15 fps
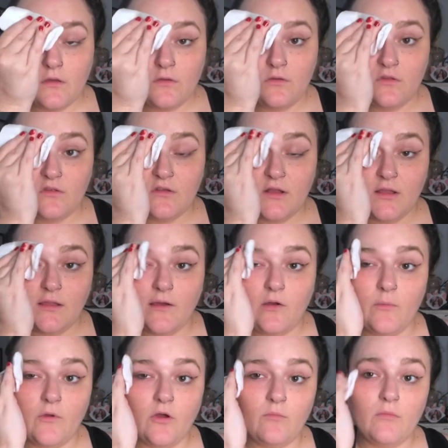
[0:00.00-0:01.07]
using a
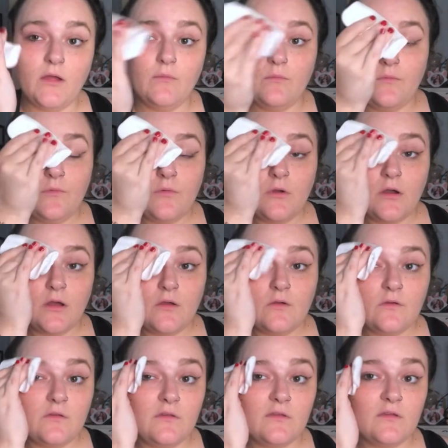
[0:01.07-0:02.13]
little bit on my
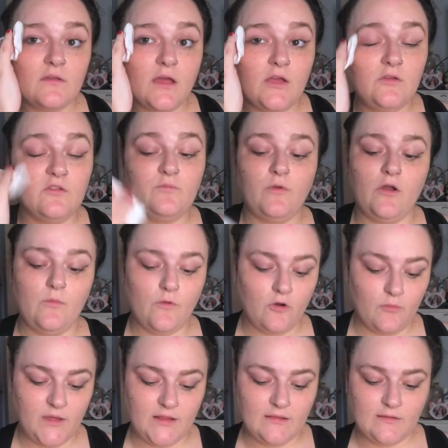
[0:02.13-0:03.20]
brows. I use brow
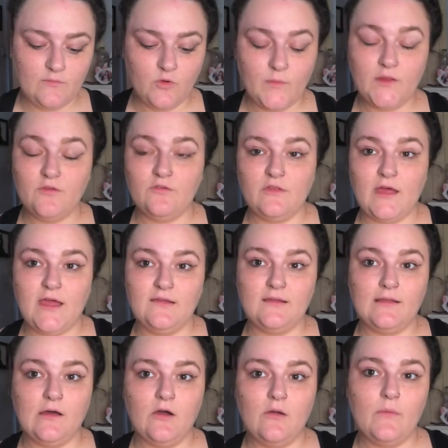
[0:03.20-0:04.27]
pomade at the moment, so that is
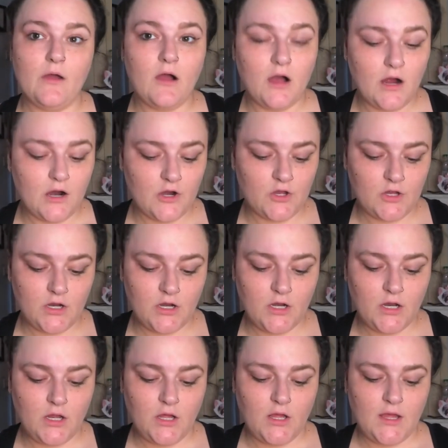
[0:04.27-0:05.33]
a little bit harsher
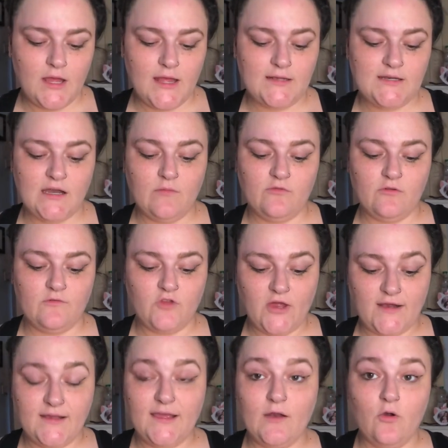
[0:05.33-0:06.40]
in terms of
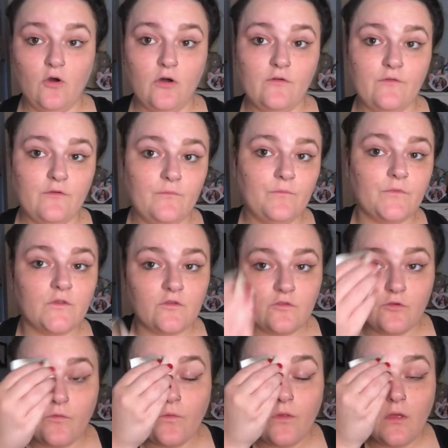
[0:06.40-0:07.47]
trying to get it off.
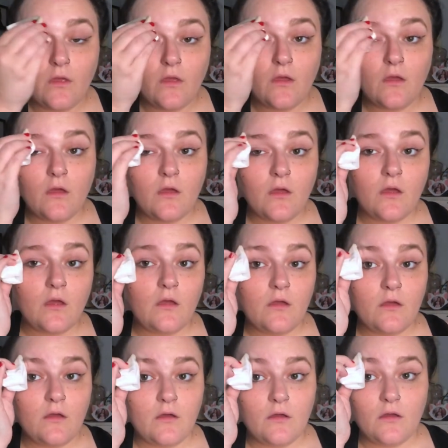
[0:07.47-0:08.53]
So
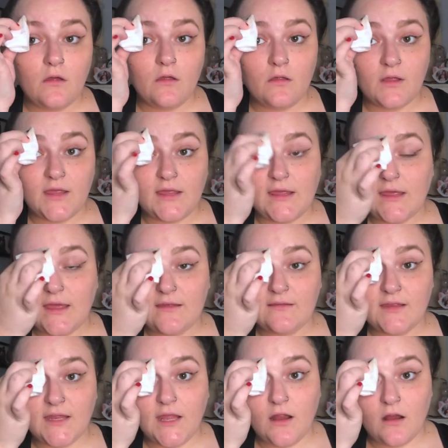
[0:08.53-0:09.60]
key
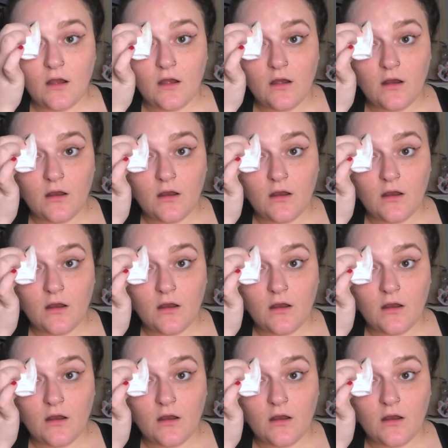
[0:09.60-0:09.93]
is here,